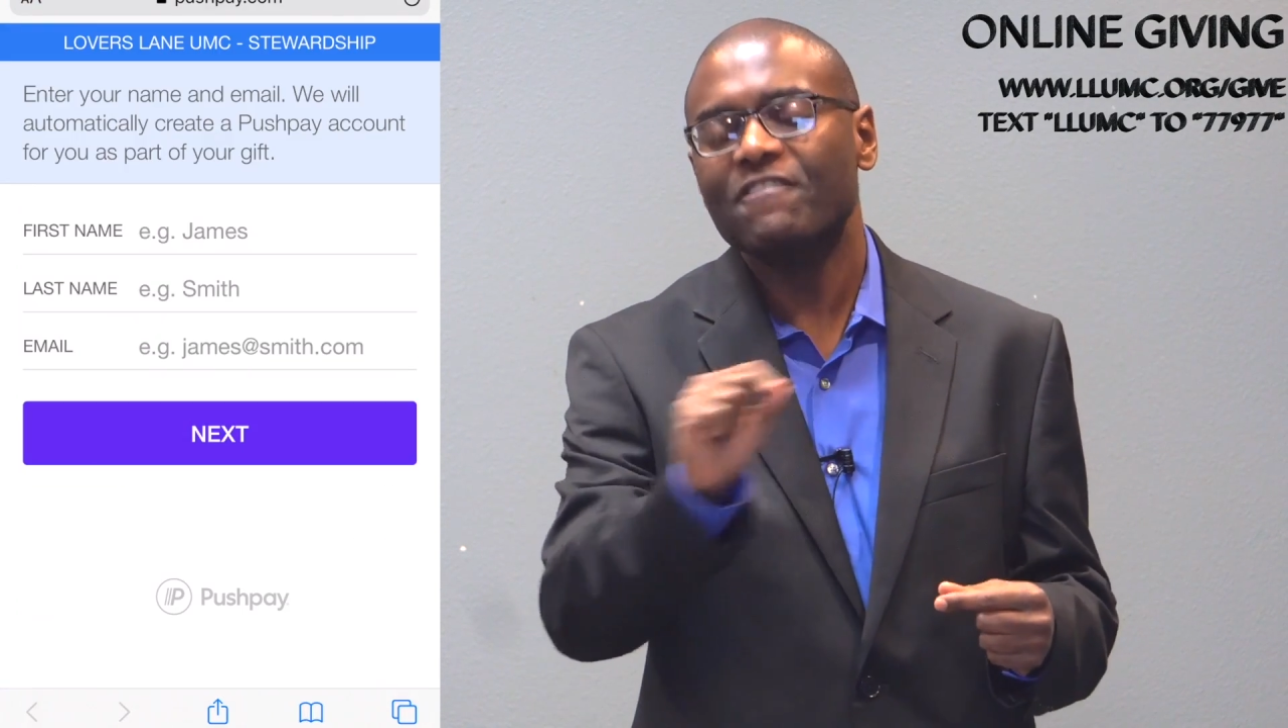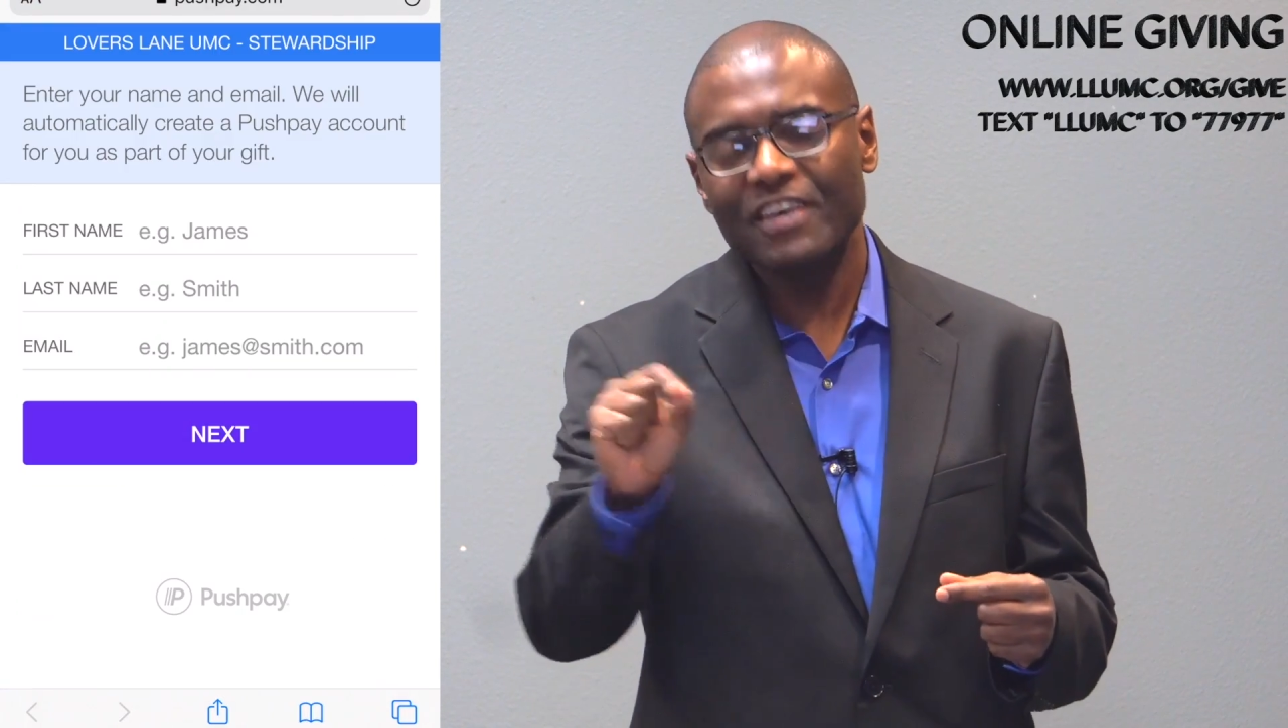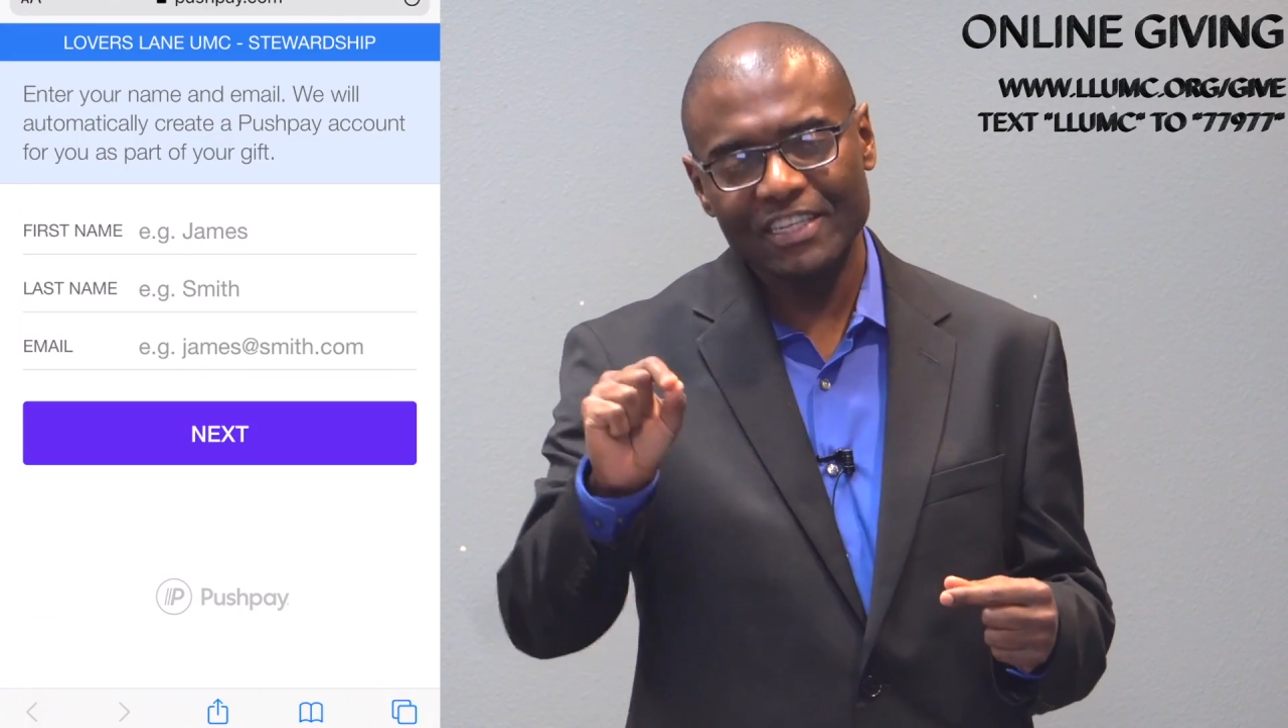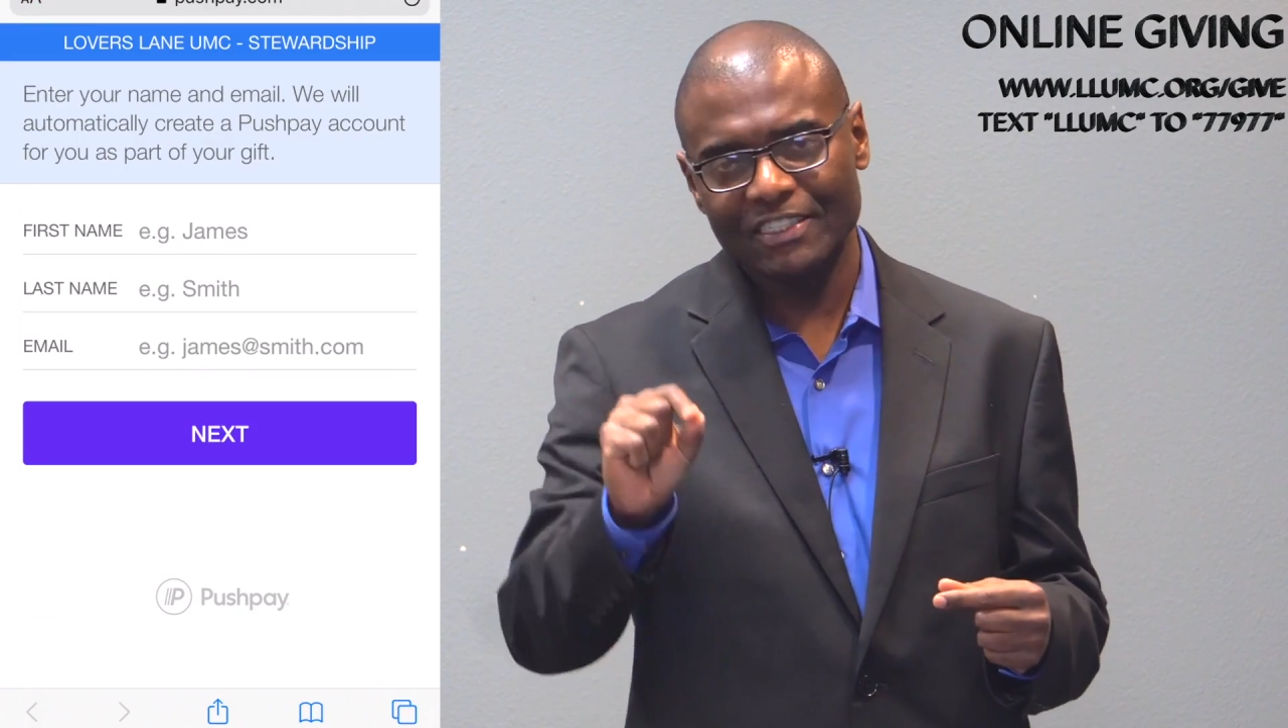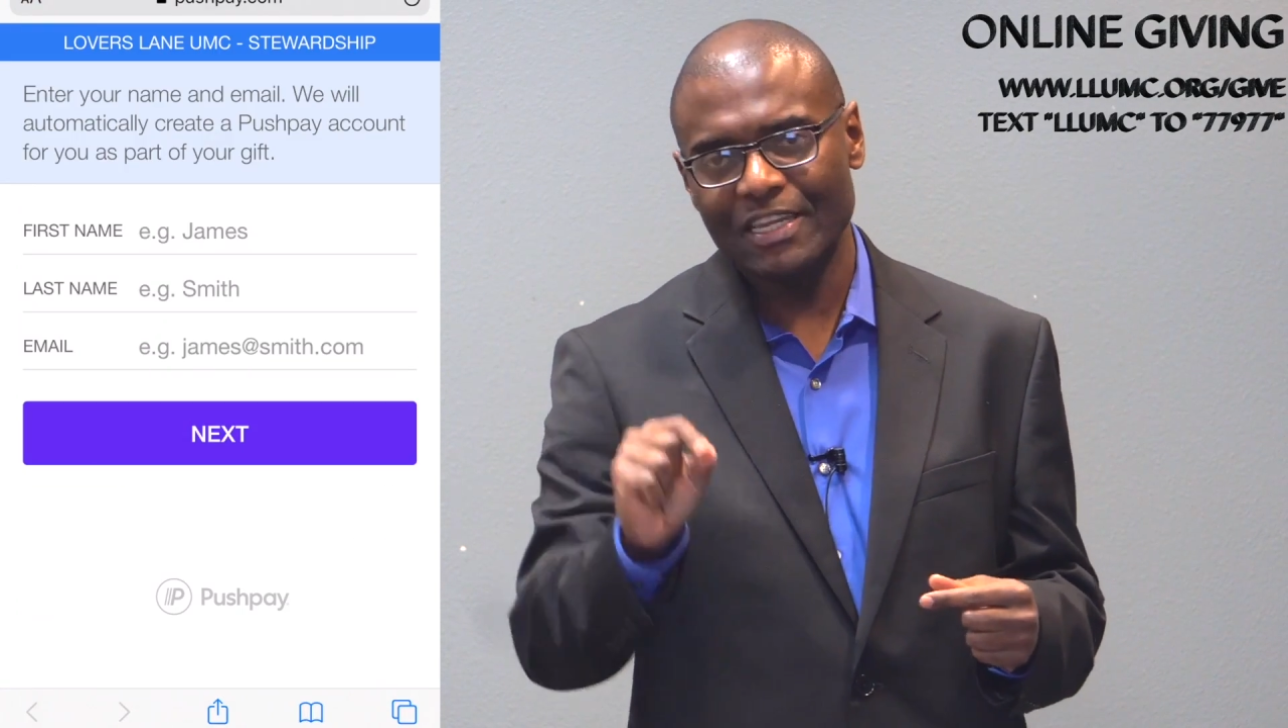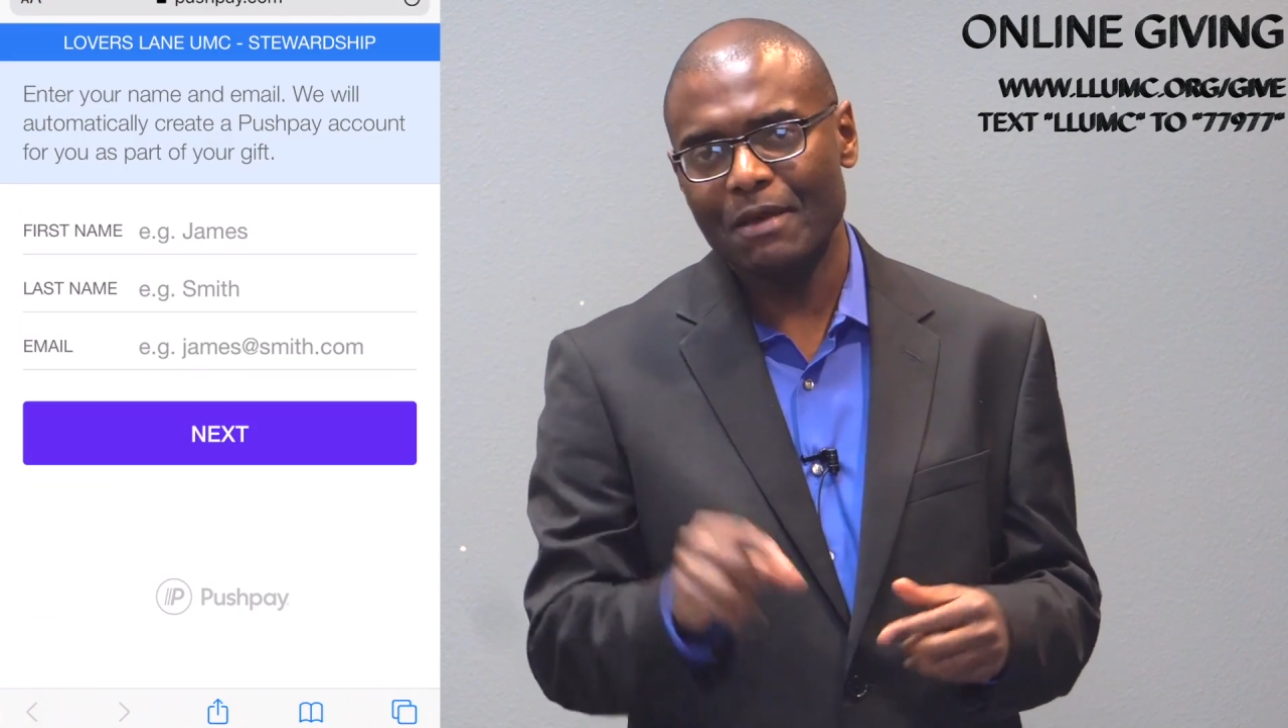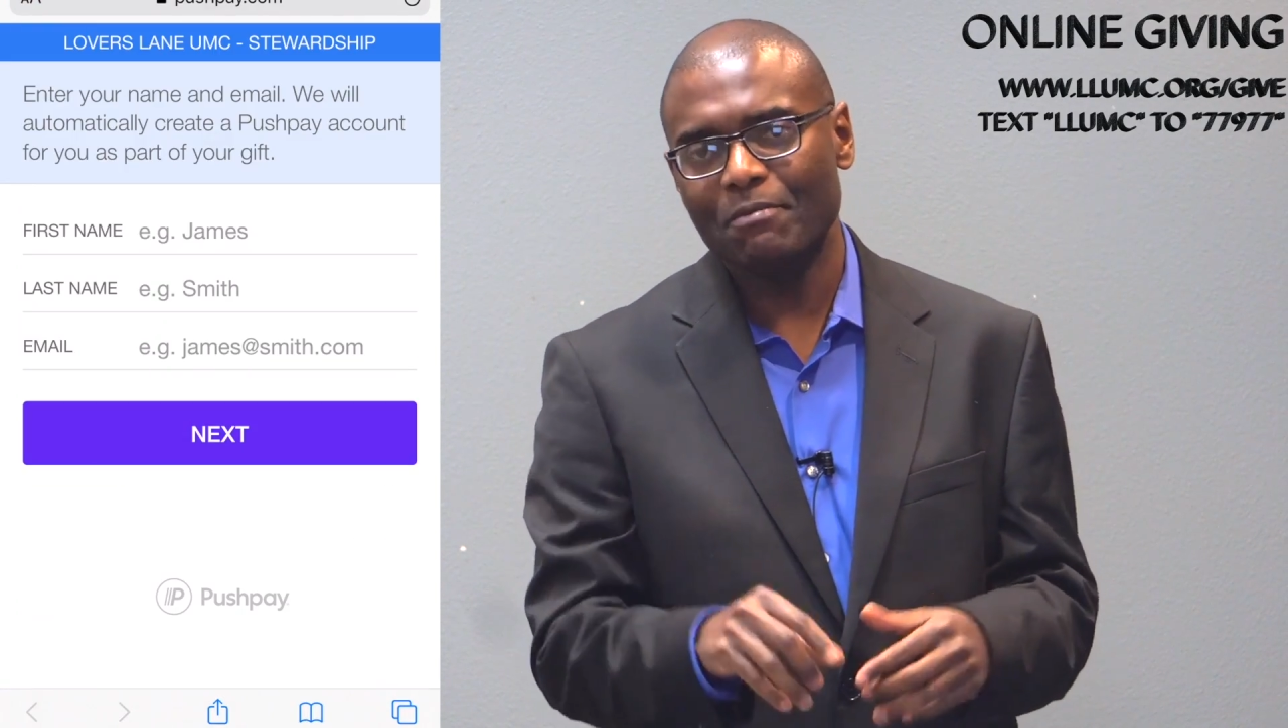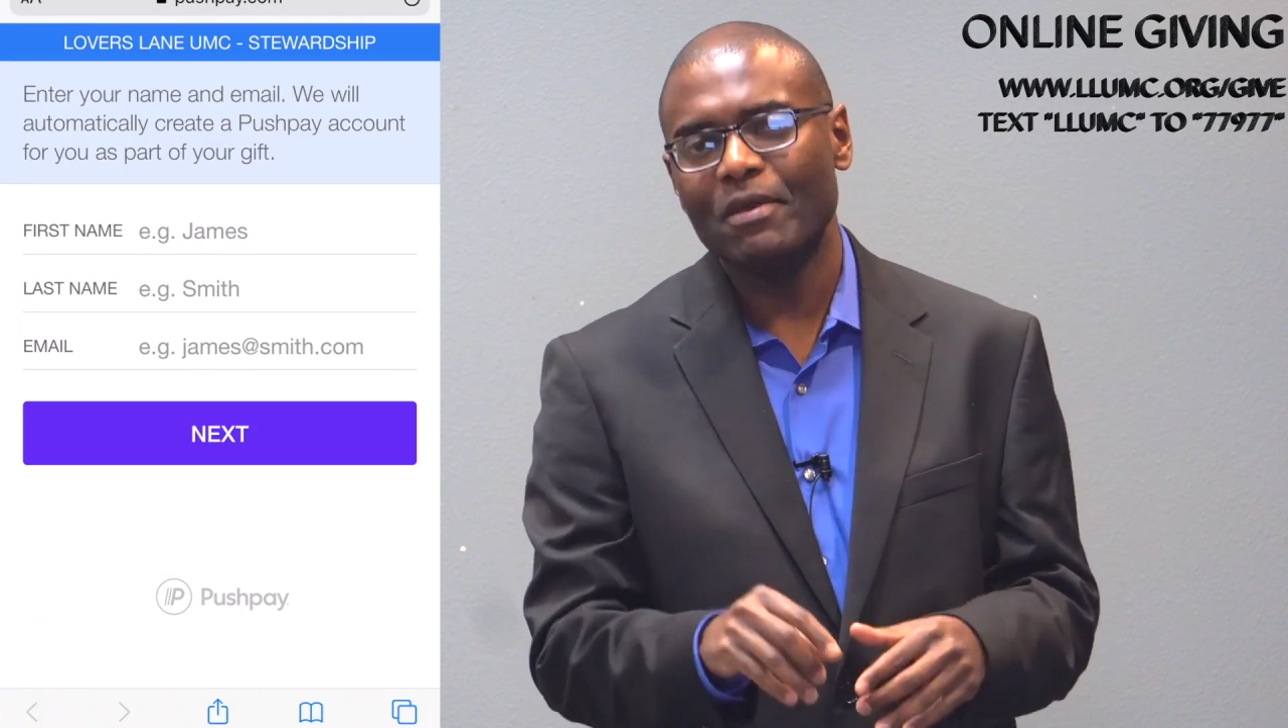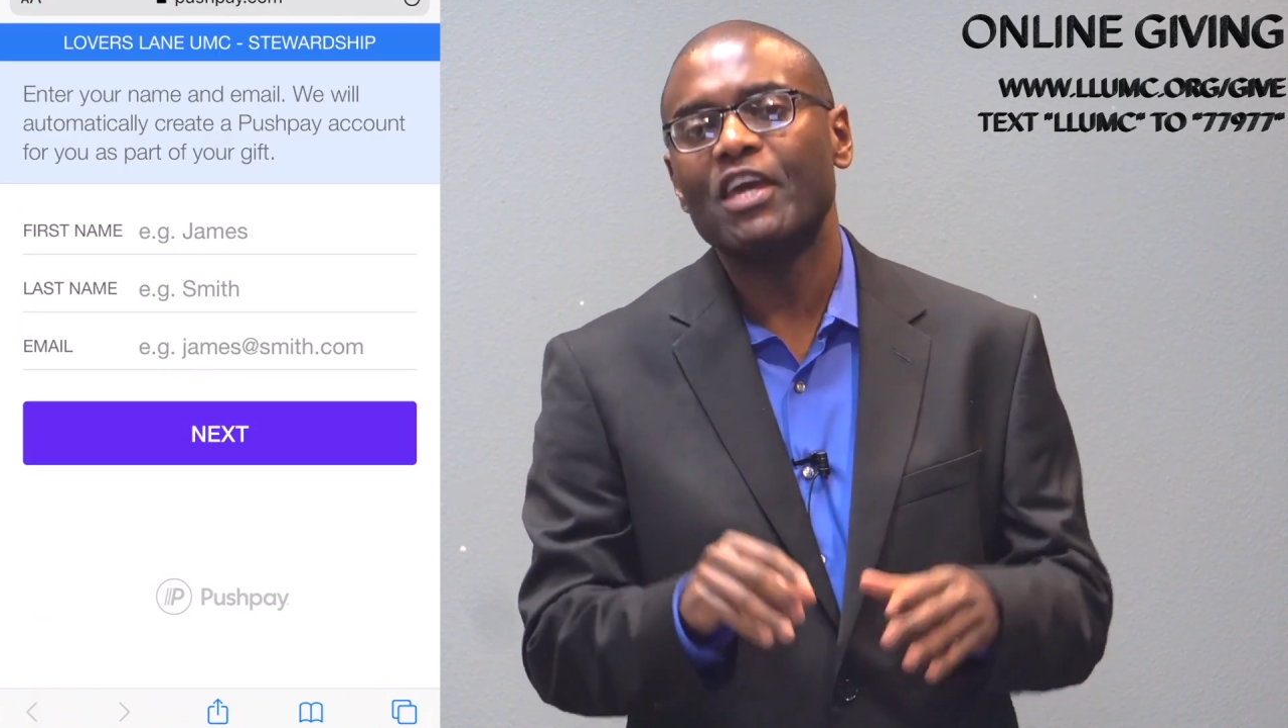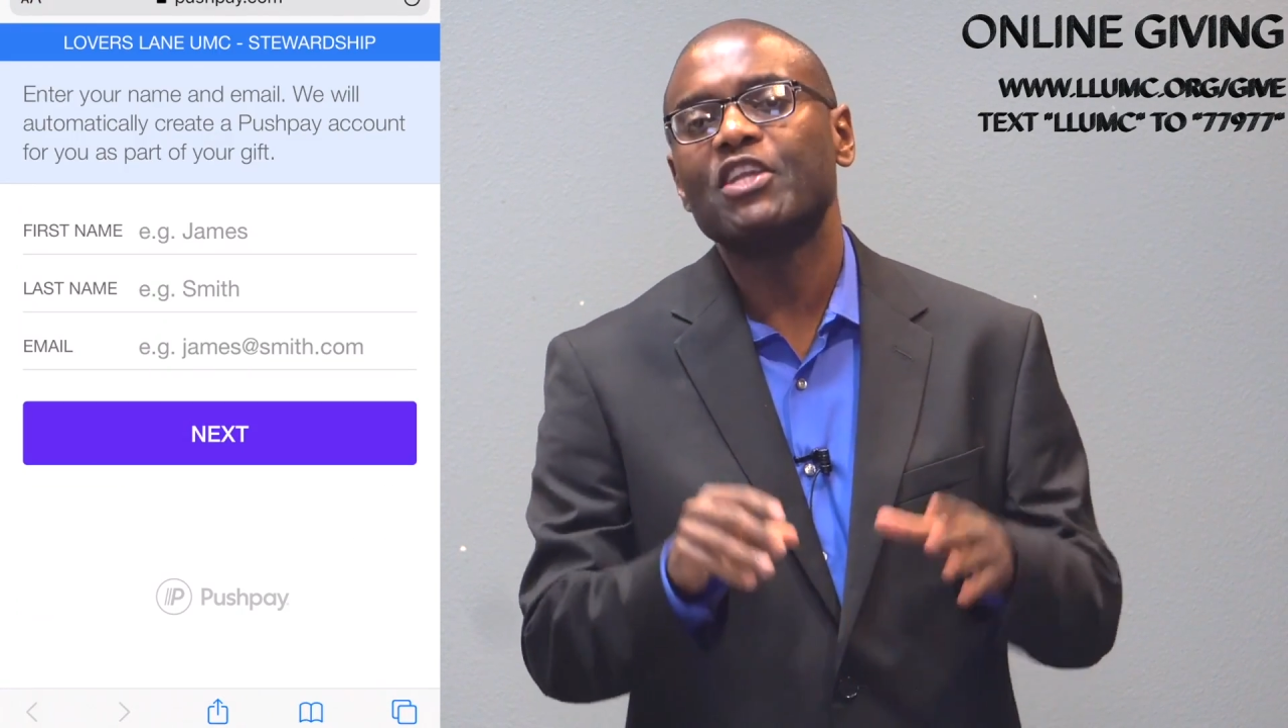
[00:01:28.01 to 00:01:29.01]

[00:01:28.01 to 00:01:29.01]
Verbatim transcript: first name